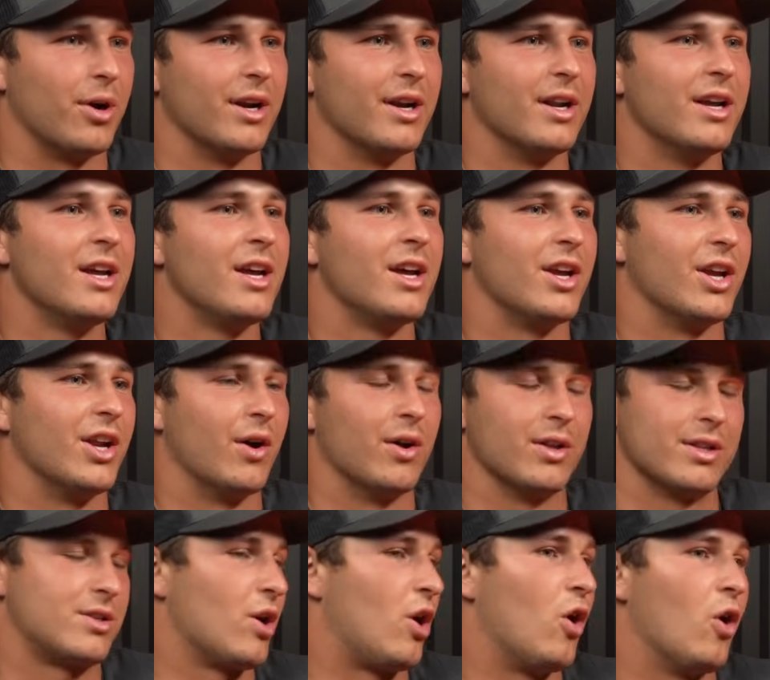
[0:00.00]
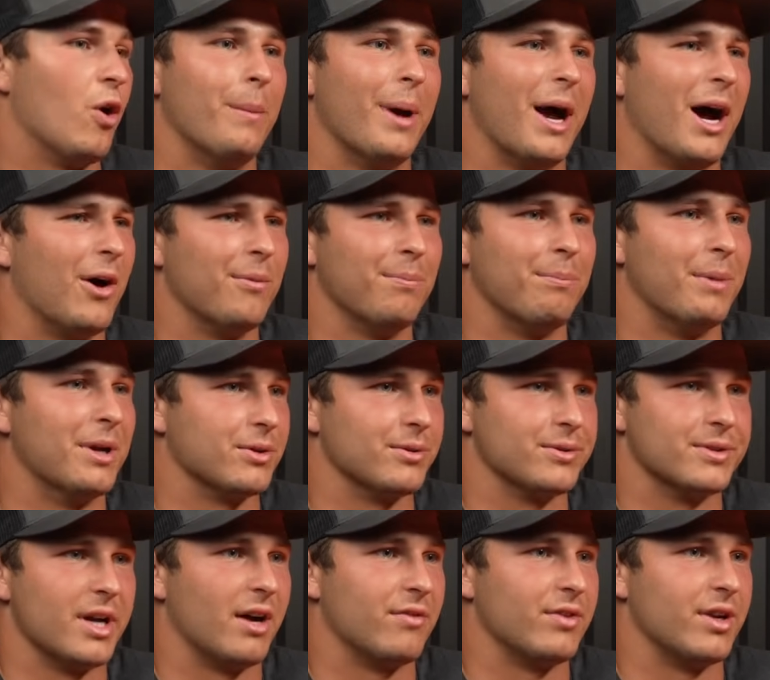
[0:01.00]
and it's all about mental
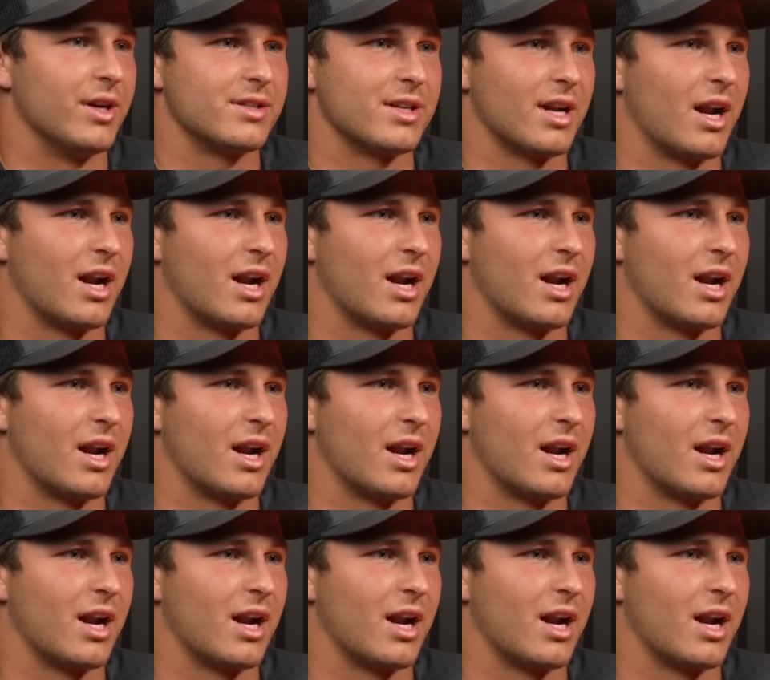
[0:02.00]
toughness.